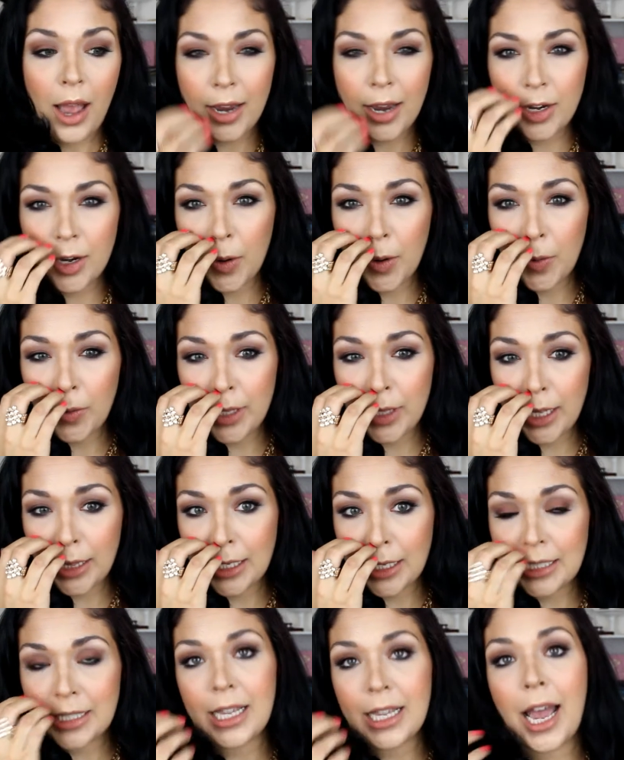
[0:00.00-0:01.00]
I know
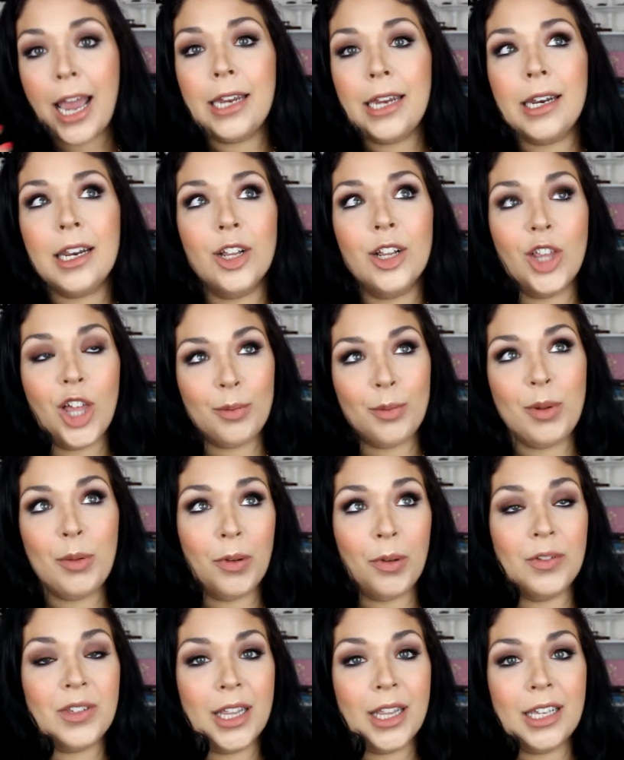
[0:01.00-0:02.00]
that the site, and a lot of
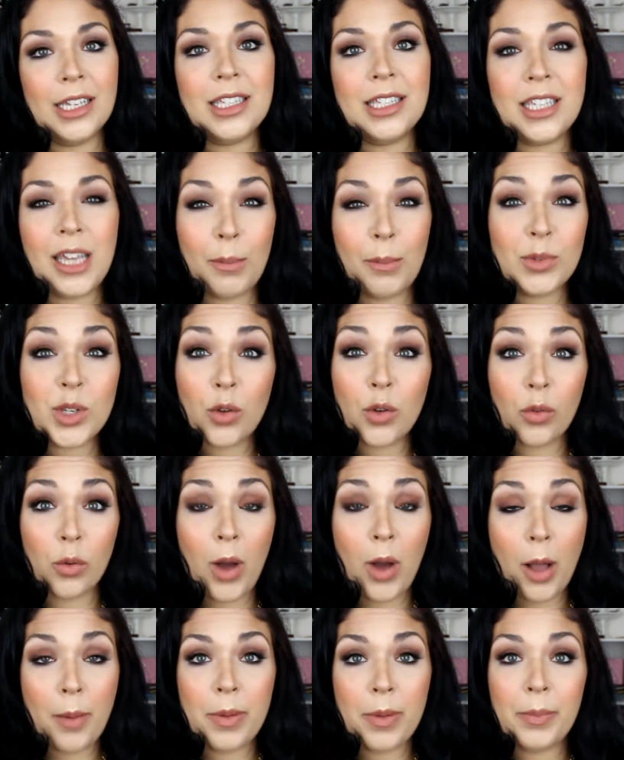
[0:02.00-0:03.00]
people have said this, seems
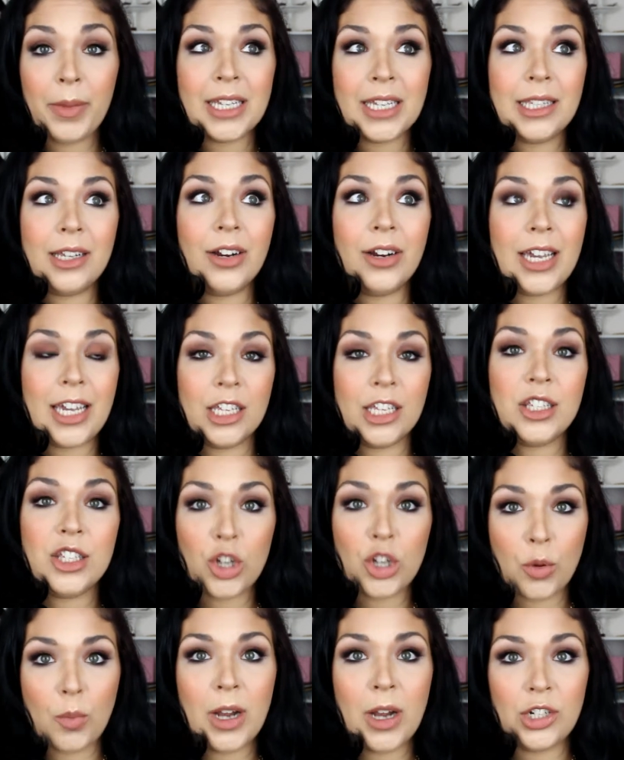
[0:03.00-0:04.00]
overwhelming because there
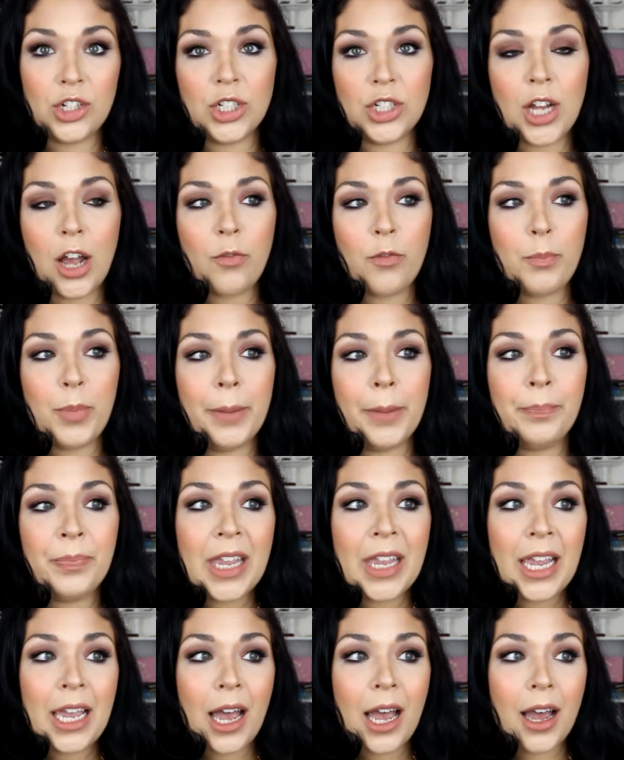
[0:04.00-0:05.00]
is so much stuff, but
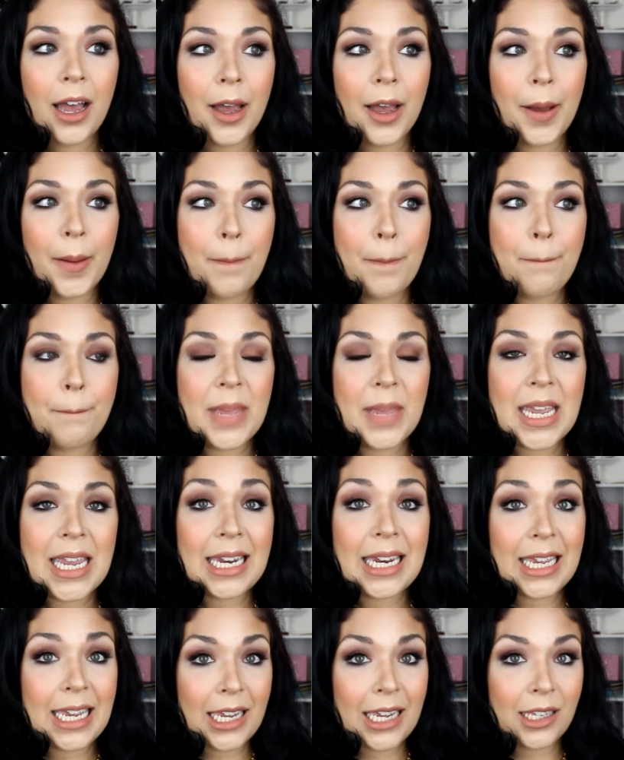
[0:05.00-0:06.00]
um,
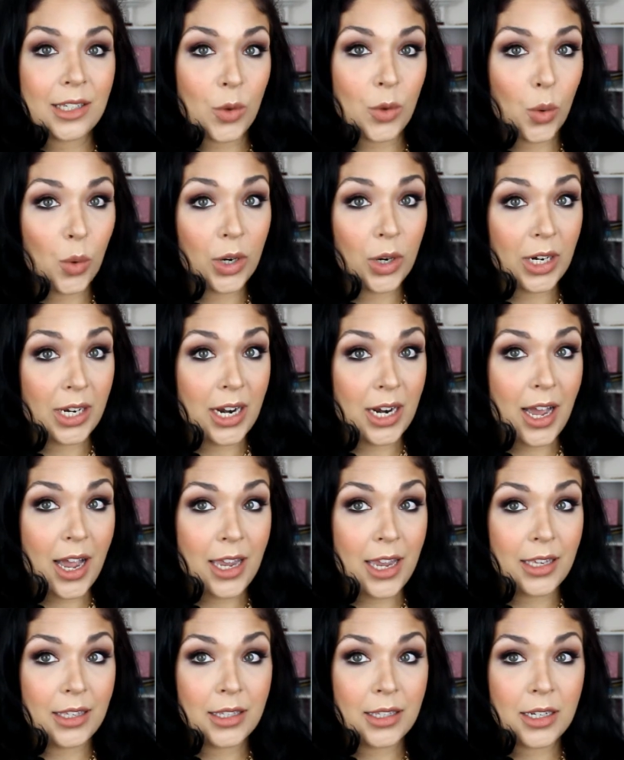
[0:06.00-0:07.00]
it is
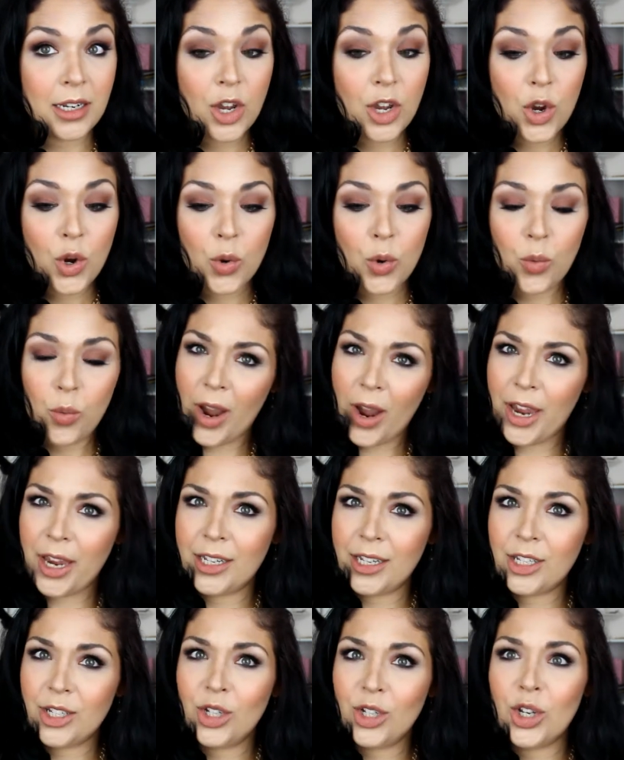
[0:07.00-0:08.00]
organized
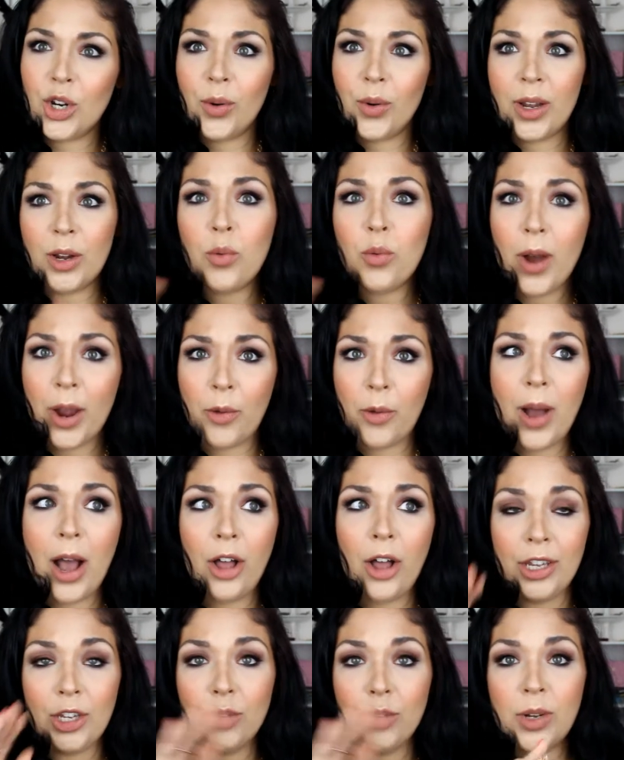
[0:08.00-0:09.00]
quite, you know, quite
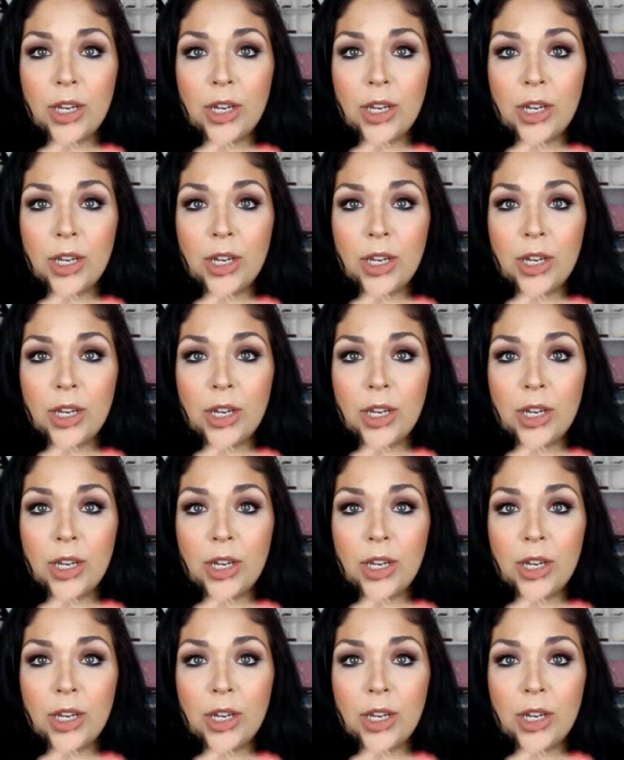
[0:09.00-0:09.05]
well.